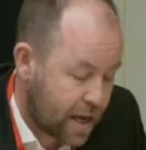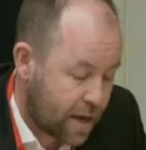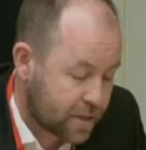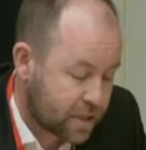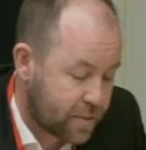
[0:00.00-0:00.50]

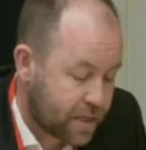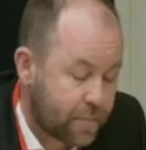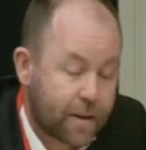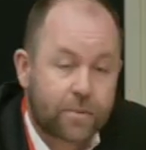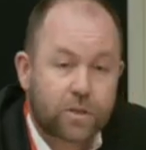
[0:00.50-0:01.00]
As committee
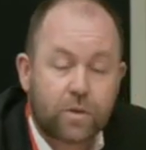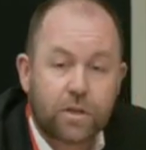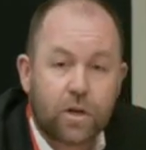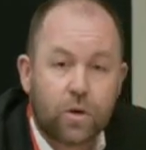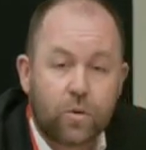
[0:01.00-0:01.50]
members will
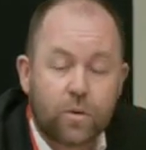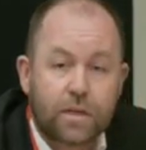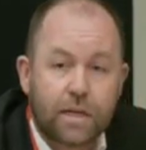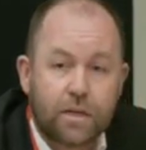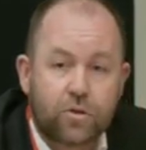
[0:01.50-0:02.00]
know,
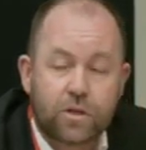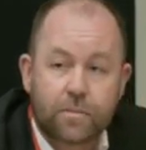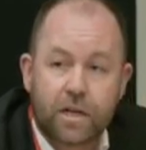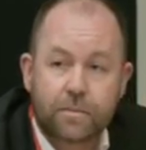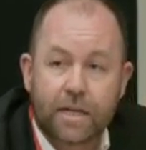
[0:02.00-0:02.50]
the tourism
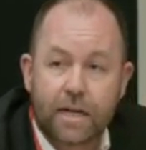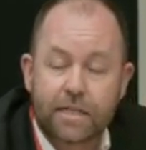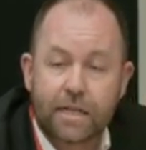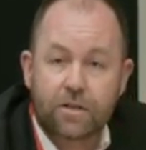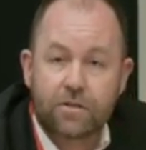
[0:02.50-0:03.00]
and hospitality
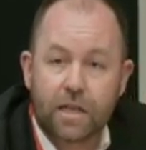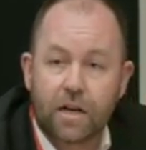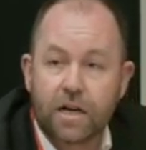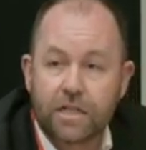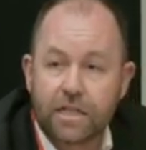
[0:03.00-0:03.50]
sector is the
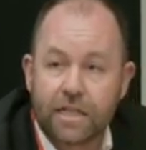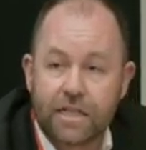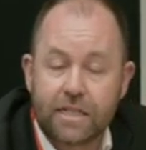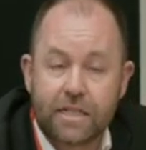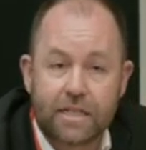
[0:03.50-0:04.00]
largest
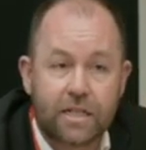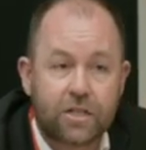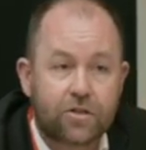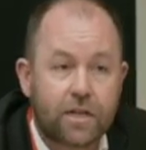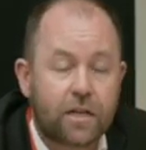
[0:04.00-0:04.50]
indigenous
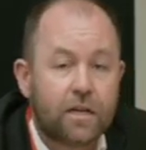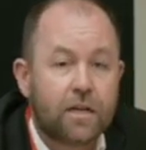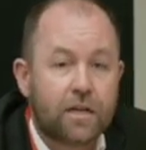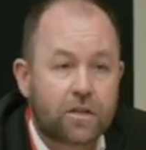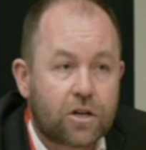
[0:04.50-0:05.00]
industry
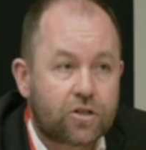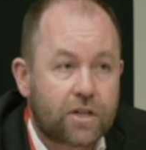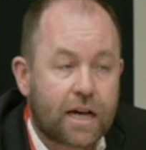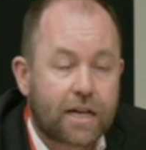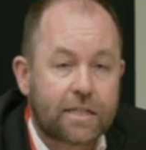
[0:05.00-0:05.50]
the country
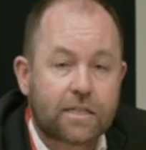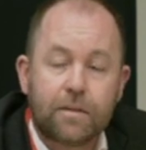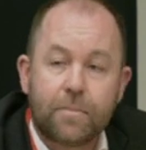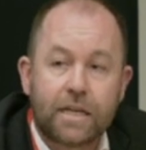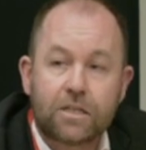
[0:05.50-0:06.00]
has. It's the
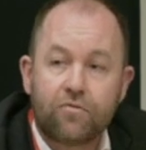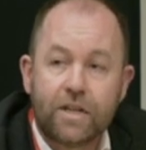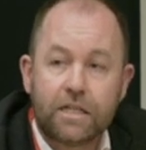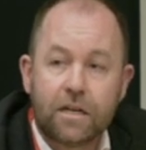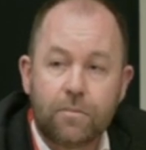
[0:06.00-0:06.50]
biggest
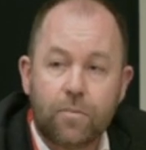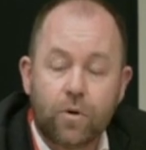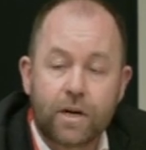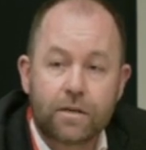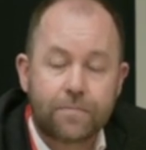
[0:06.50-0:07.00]
regional
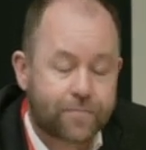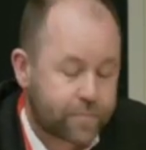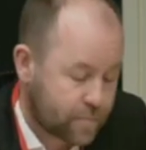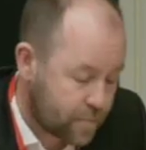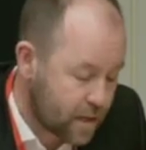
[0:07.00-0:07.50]
employer.
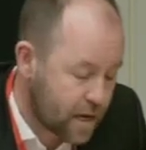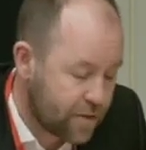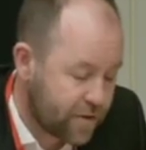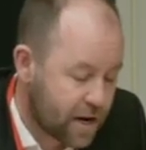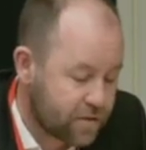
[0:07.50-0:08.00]

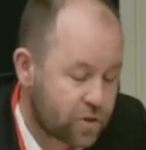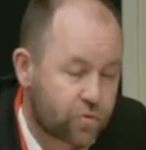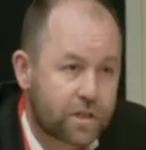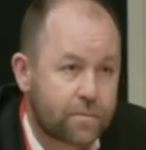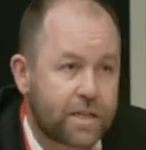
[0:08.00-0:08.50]
The Irish
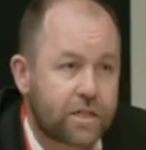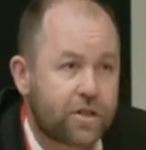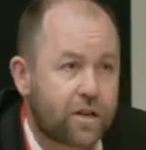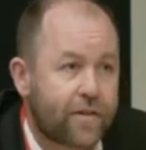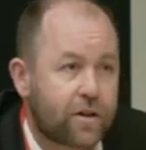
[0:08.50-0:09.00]
Tourism Industry
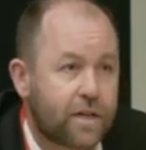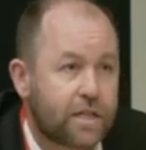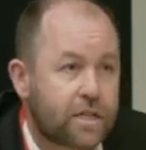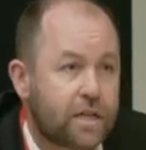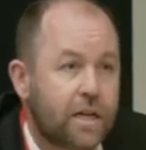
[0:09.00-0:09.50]

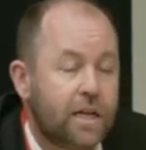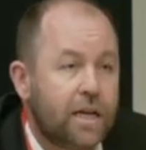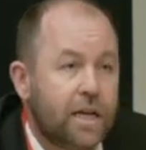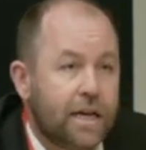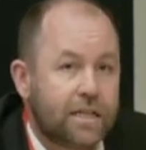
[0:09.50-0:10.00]
Confederation
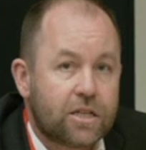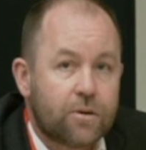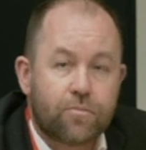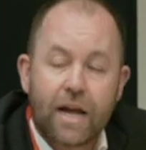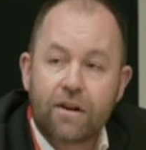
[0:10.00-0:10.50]
is the
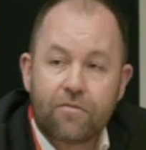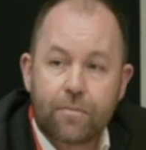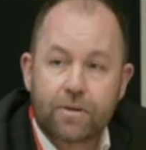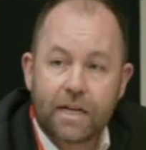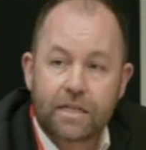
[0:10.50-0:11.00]
umbrella
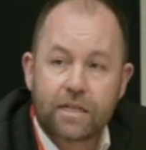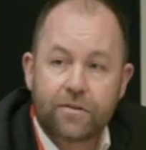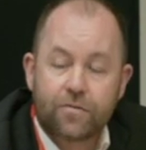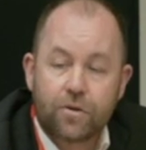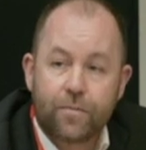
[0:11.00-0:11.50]

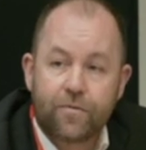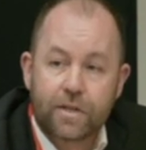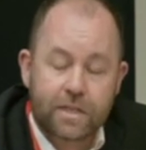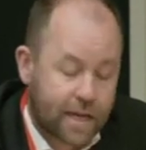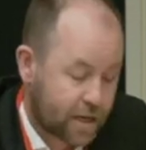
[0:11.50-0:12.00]
representative group for
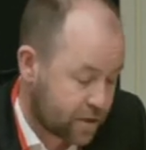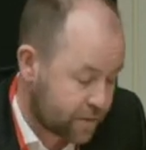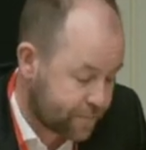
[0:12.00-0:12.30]
the sector.